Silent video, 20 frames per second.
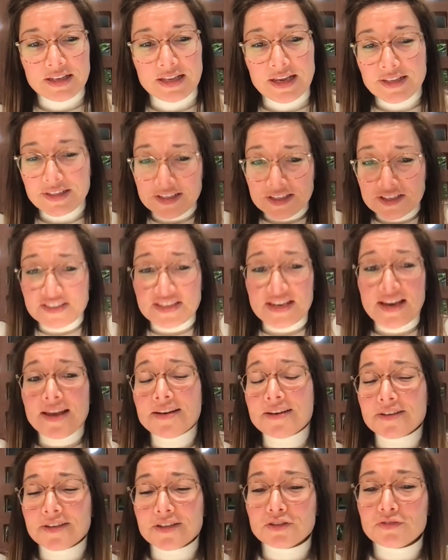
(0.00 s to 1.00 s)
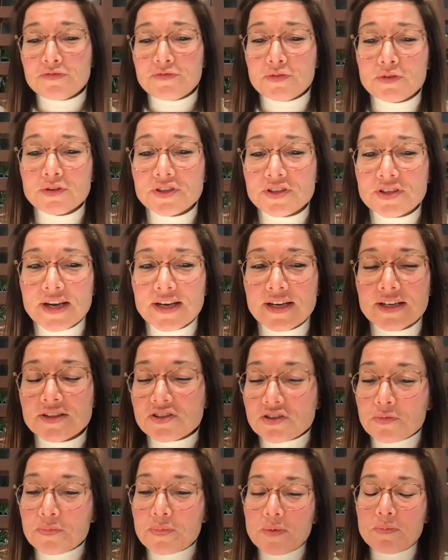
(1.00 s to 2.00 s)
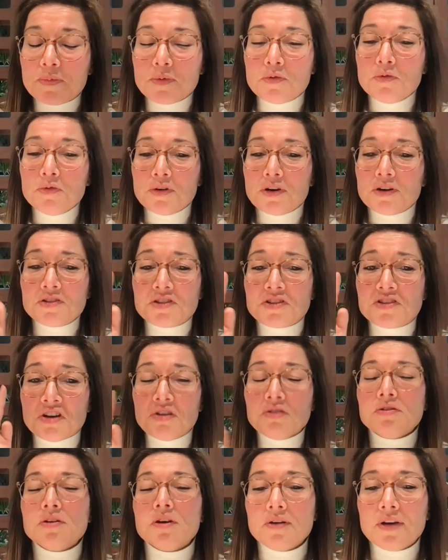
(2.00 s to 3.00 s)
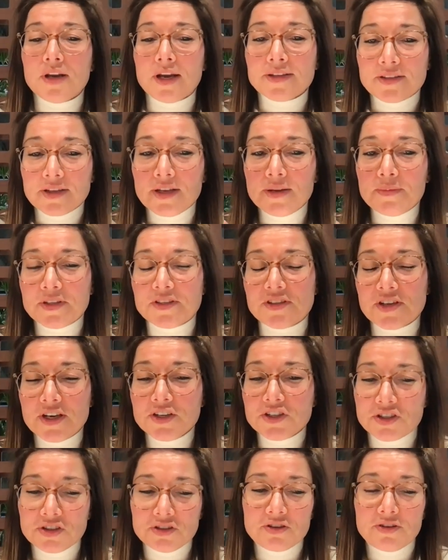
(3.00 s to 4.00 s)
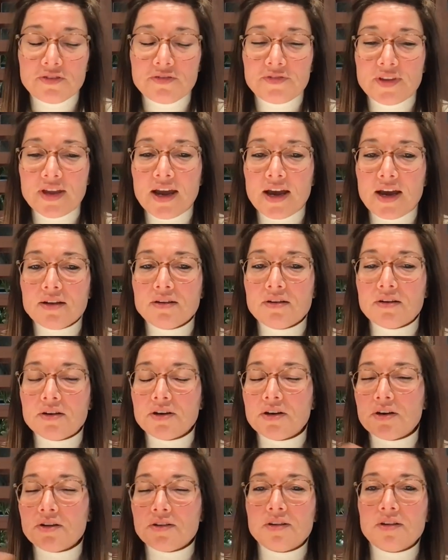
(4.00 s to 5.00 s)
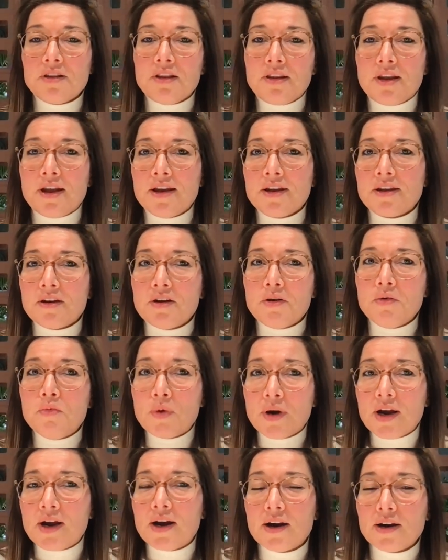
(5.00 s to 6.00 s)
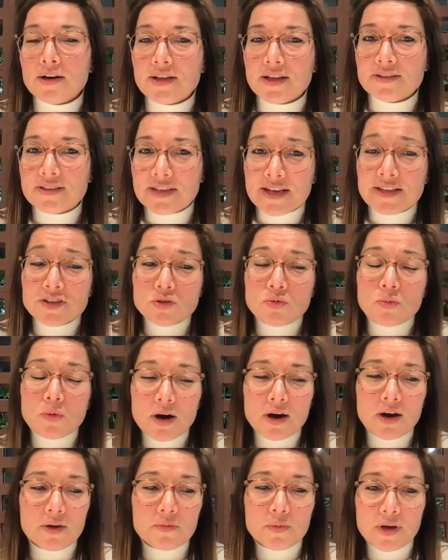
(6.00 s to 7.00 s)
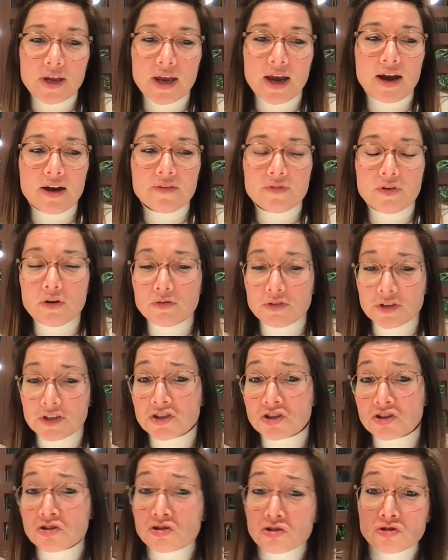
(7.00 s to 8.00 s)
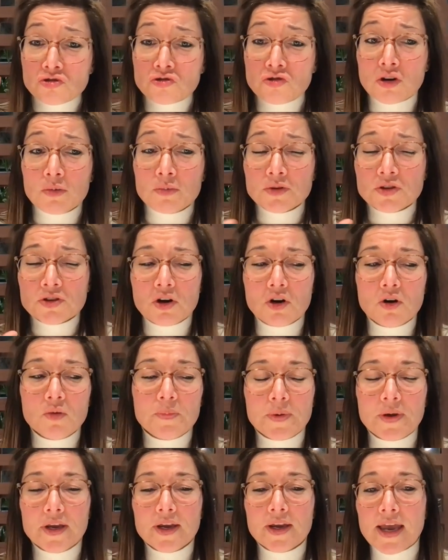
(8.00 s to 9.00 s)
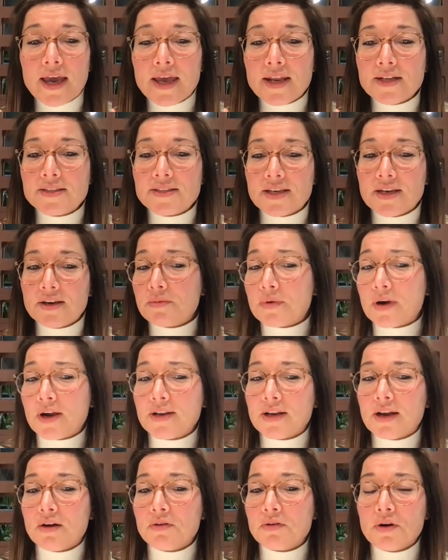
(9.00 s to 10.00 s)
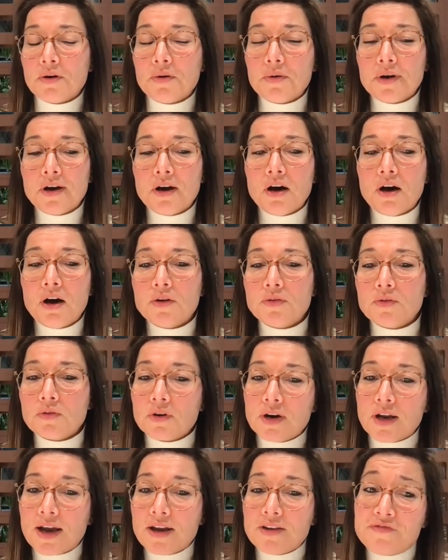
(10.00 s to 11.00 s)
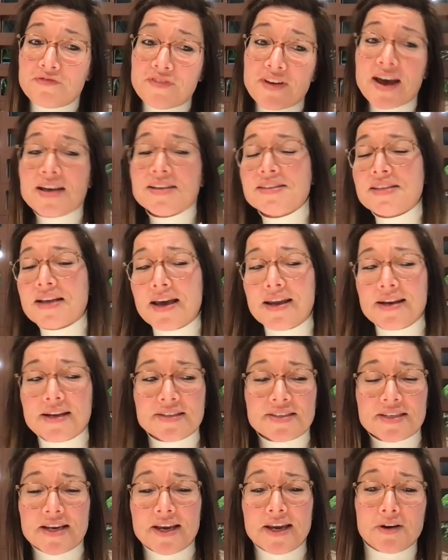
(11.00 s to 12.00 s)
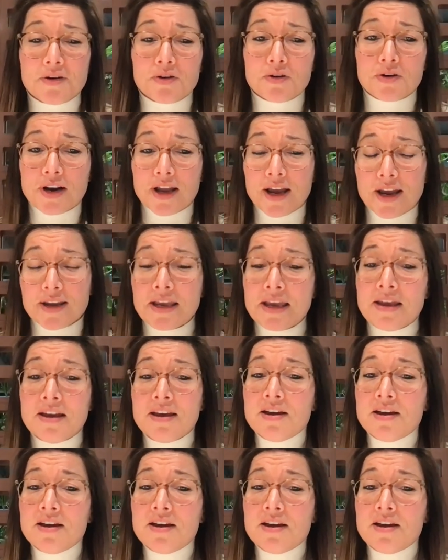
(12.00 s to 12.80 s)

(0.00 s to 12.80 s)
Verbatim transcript: like, the standard is four seconds. So people who are don't know, like, the limitations of that are not, like, aware that that's why we have all this stroboscoping editing right now going on, or, like, fast editing, or, like,